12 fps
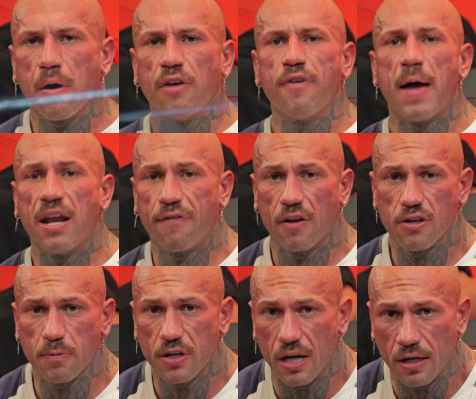another benefit of
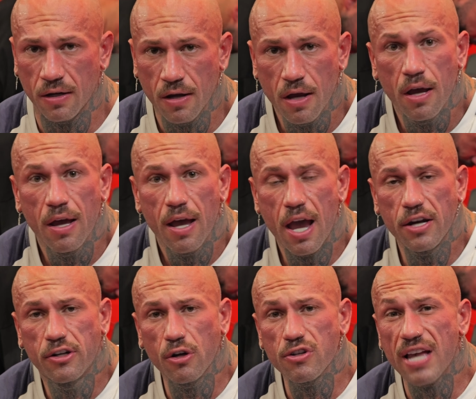this machine,
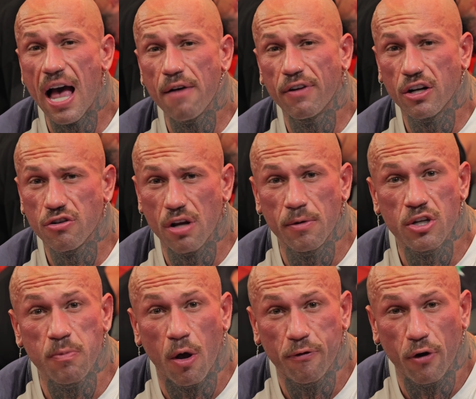it does have an extremely
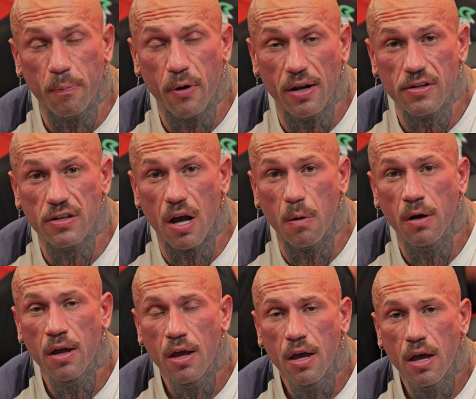small footprint. So
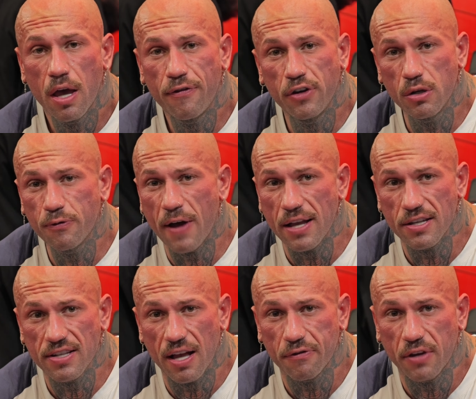if you do find
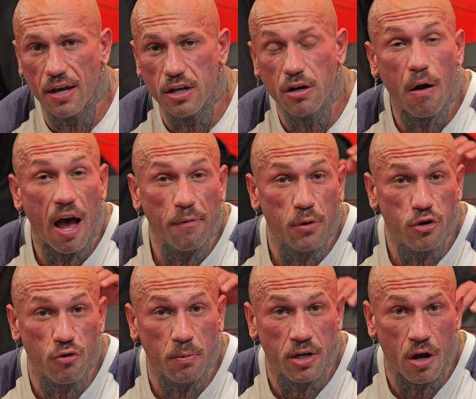yourself that you don't have
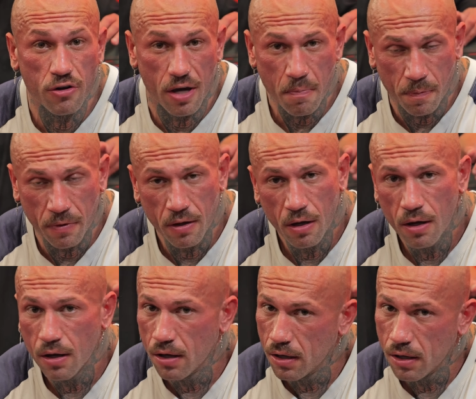much room in your gym,
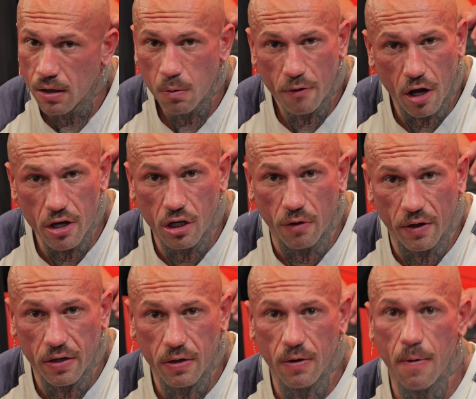we've got you covered.